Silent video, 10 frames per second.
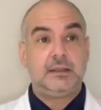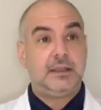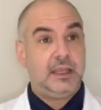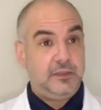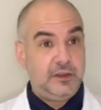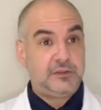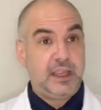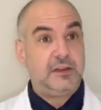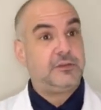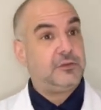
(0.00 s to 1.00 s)
In this
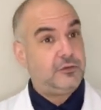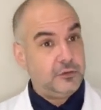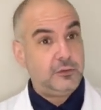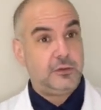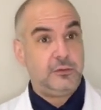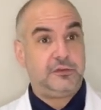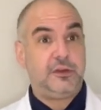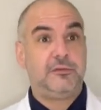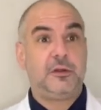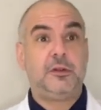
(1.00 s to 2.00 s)
case, do use the
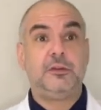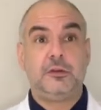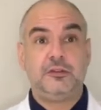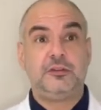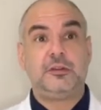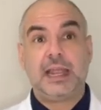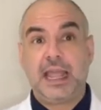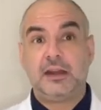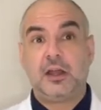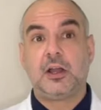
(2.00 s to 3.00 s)
default notional
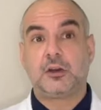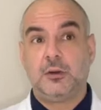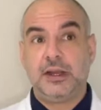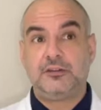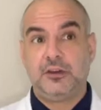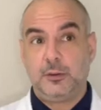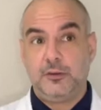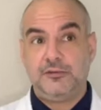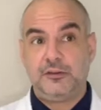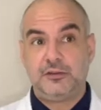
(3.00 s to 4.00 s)
ad hoc correction
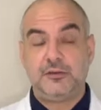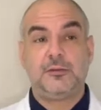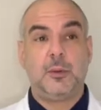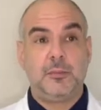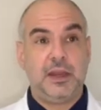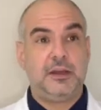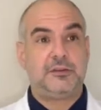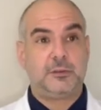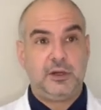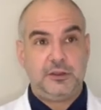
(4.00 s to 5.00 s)
coefficient from Appendix
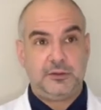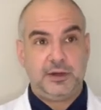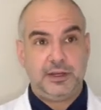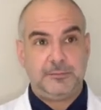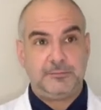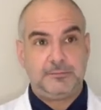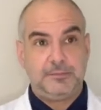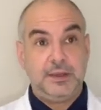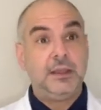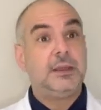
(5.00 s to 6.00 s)
23.
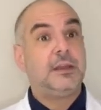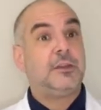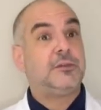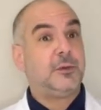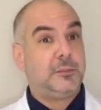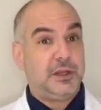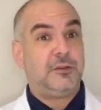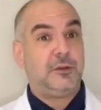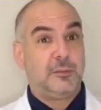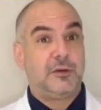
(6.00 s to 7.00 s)
This would be
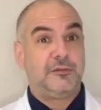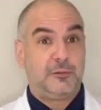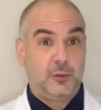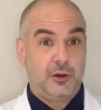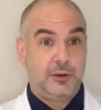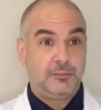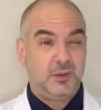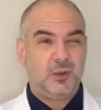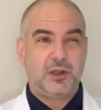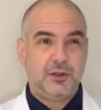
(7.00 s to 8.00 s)
do number 4, but
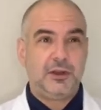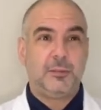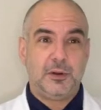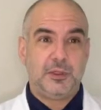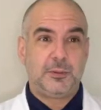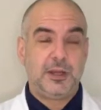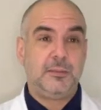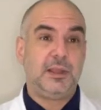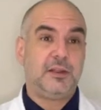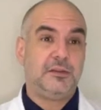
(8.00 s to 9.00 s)
we'll call it number 3
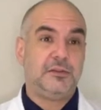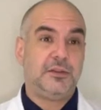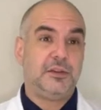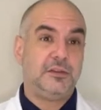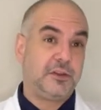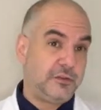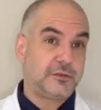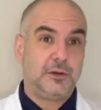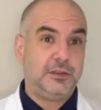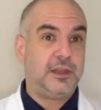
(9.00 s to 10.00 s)
because the
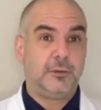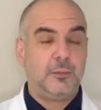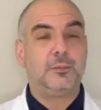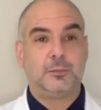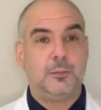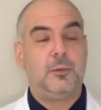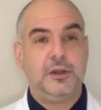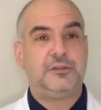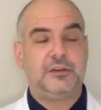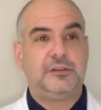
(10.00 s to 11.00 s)
sunscreen thing
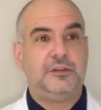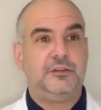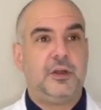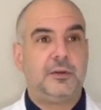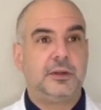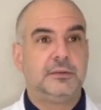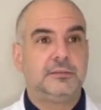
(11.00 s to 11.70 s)
was just a joke.